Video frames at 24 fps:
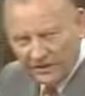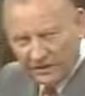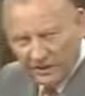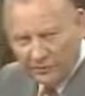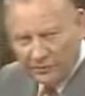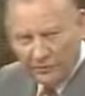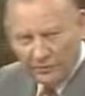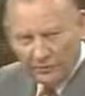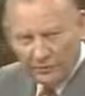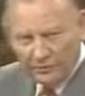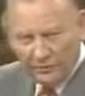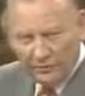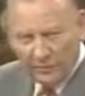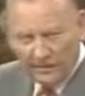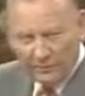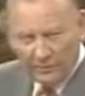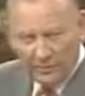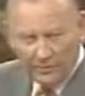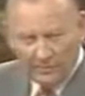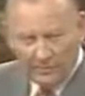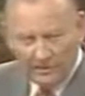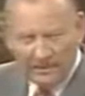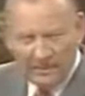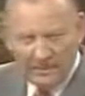They
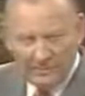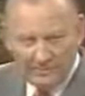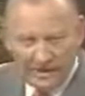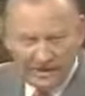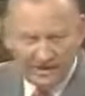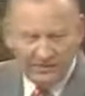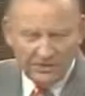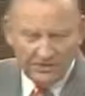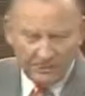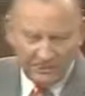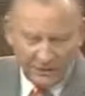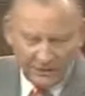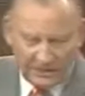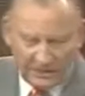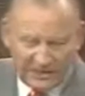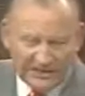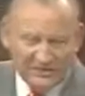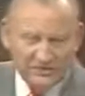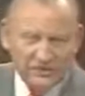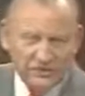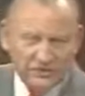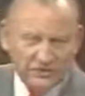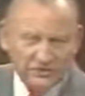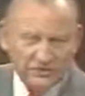were bringing back the
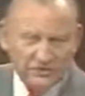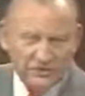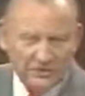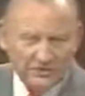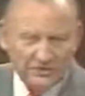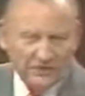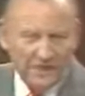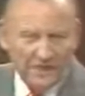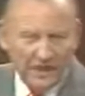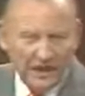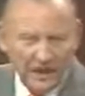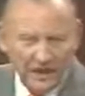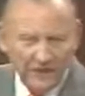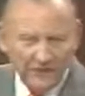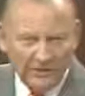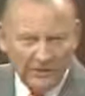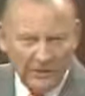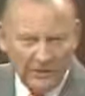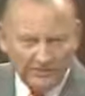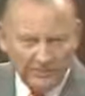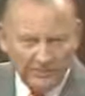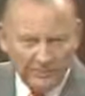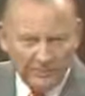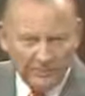religions
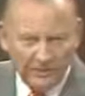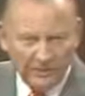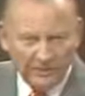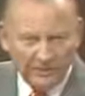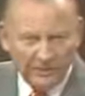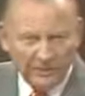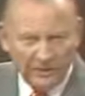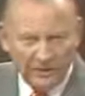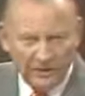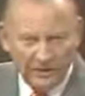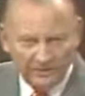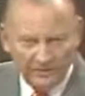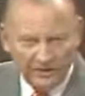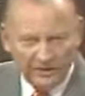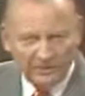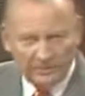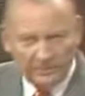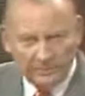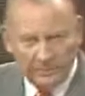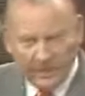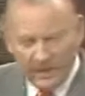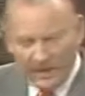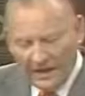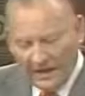of the people of
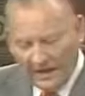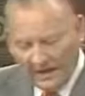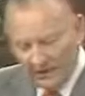Egypt.